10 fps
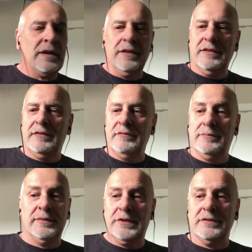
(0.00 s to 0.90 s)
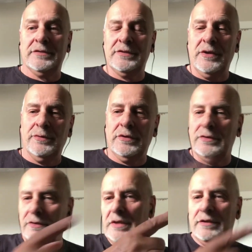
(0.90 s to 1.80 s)
And because there's no good
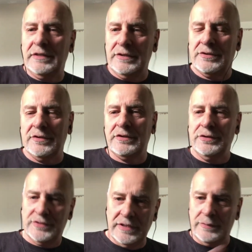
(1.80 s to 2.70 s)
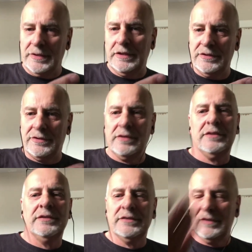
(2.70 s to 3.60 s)
looking at the instructor, you see what the instructor
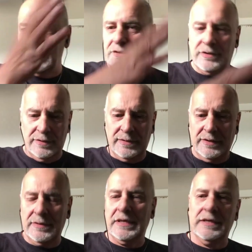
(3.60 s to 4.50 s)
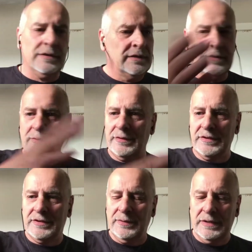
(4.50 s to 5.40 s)
does, and then you go, okay, is that what
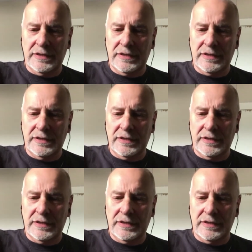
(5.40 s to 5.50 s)
he's doing?